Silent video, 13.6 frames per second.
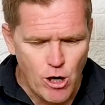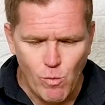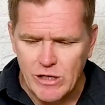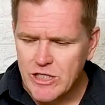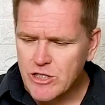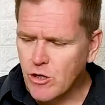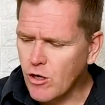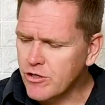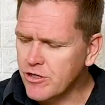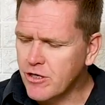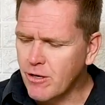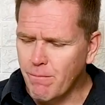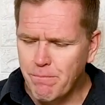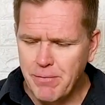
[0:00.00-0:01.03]
We start to
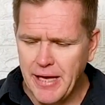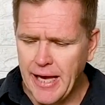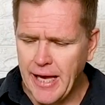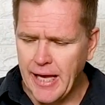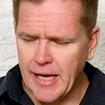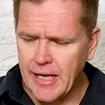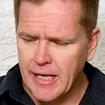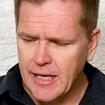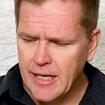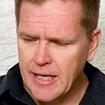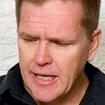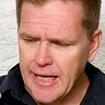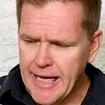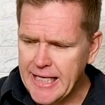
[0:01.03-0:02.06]
compare
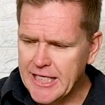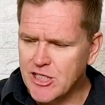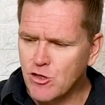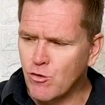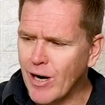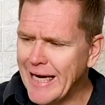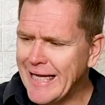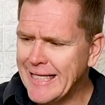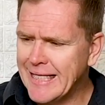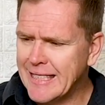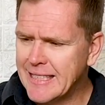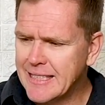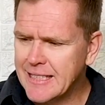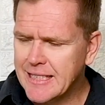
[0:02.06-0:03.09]
his
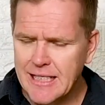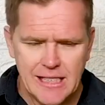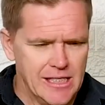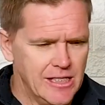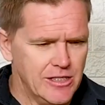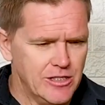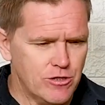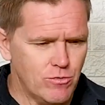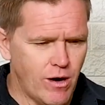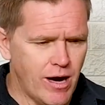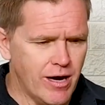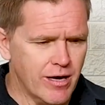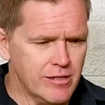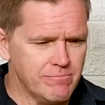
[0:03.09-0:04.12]
greatness to
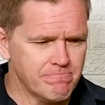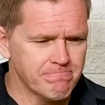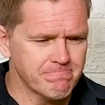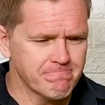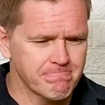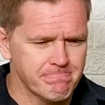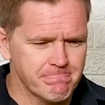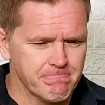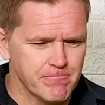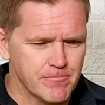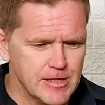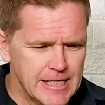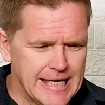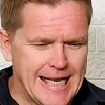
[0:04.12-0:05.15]
our
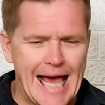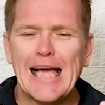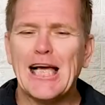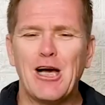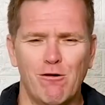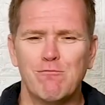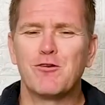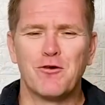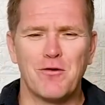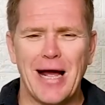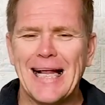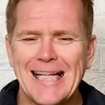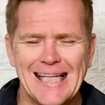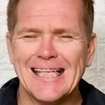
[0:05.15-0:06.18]
lack of
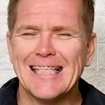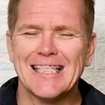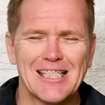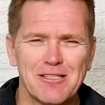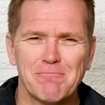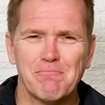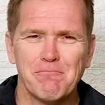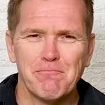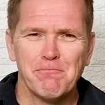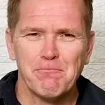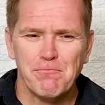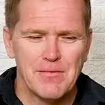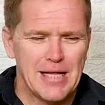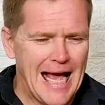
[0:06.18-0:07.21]
greatness.
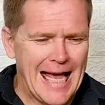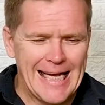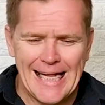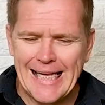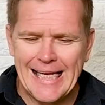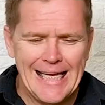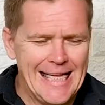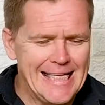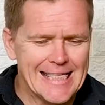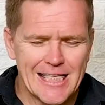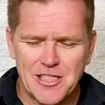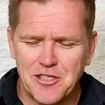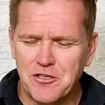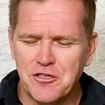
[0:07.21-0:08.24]
And it leads
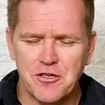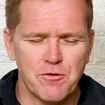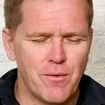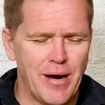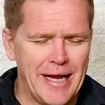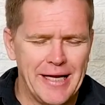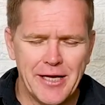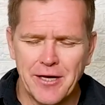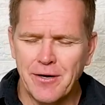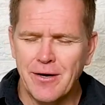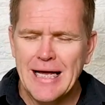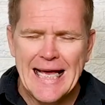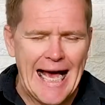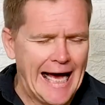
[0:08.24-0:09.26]
us to
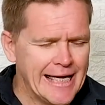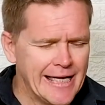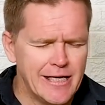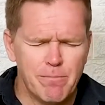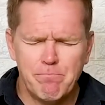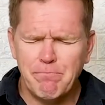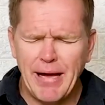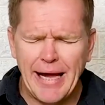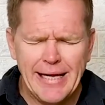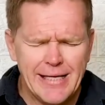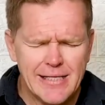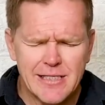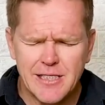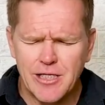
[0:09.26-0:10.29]
surrender and a
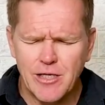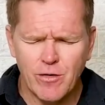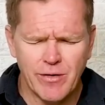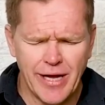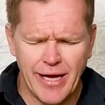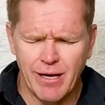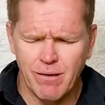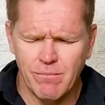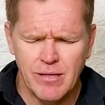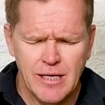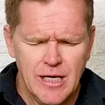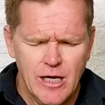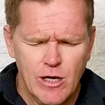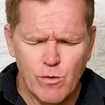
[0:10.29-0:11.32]
dependency on him,
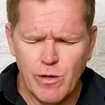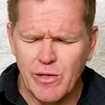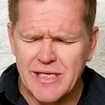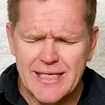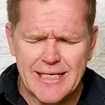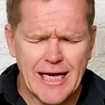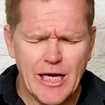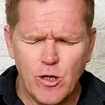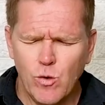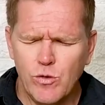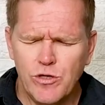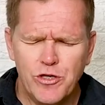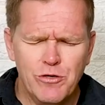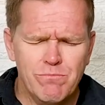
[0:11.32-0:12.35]
where we say,
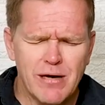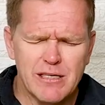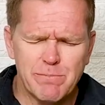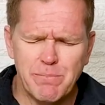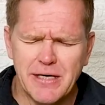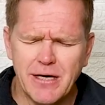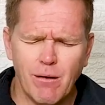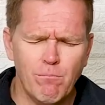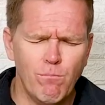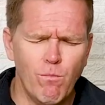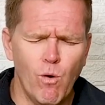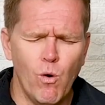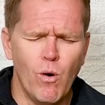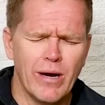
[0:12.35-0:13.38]
"Lord, you must become
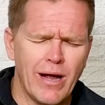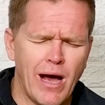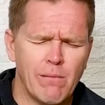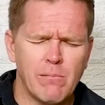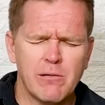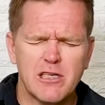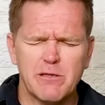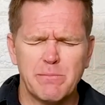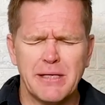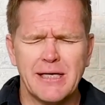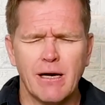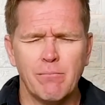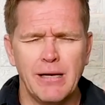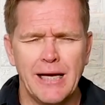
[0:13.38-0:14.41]
more and I must
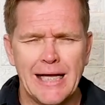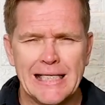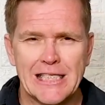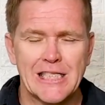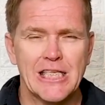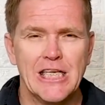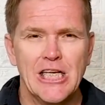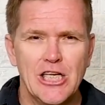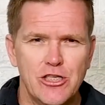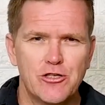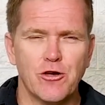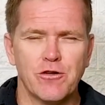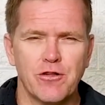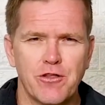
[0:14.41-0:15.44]
become less."
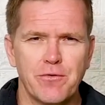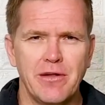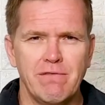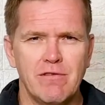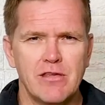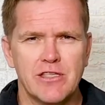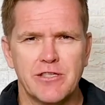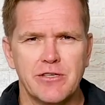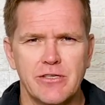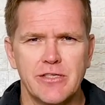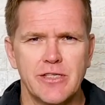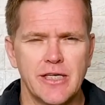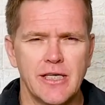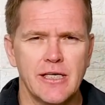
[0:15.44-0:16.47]
John 3 verse
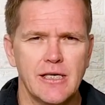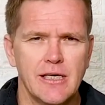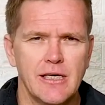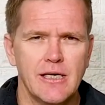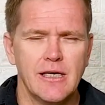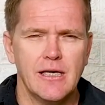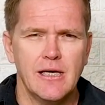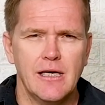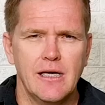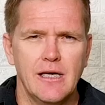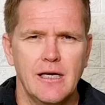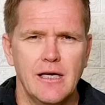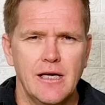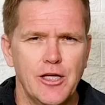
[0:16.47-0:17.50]
30.
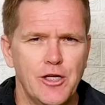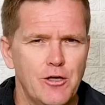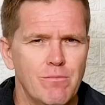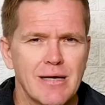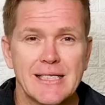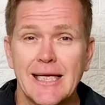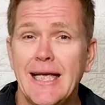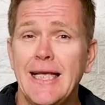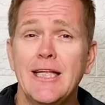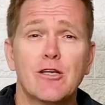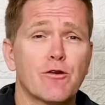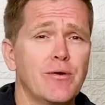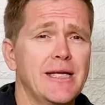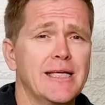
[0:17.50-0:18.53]
You must
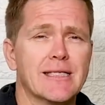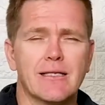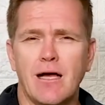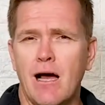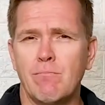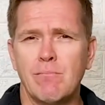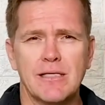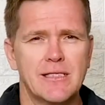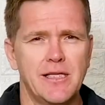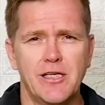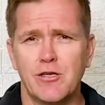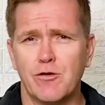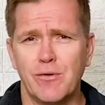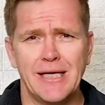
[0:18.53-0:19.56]
increase and I must
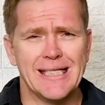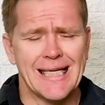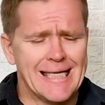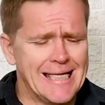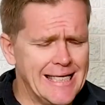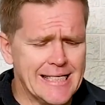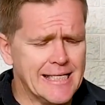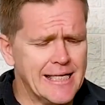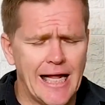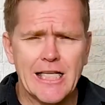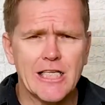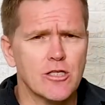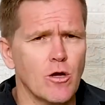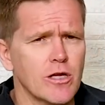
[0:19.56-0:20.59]
decrease. And listen,
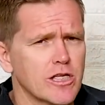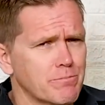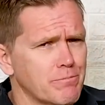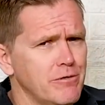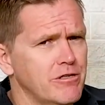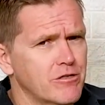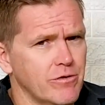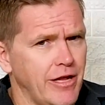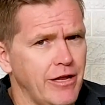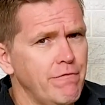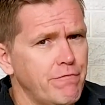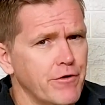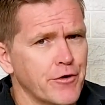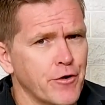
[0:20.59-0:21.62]
it's not a spiritual
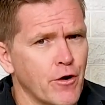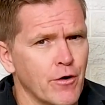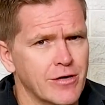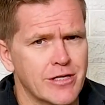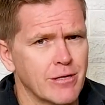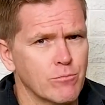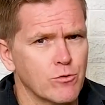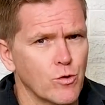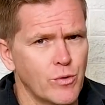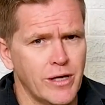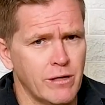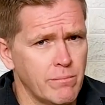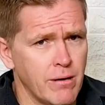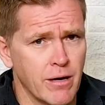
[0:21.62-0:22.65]
inferiority I'm
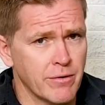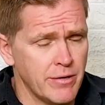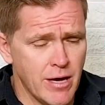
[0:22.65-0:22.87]
talking about.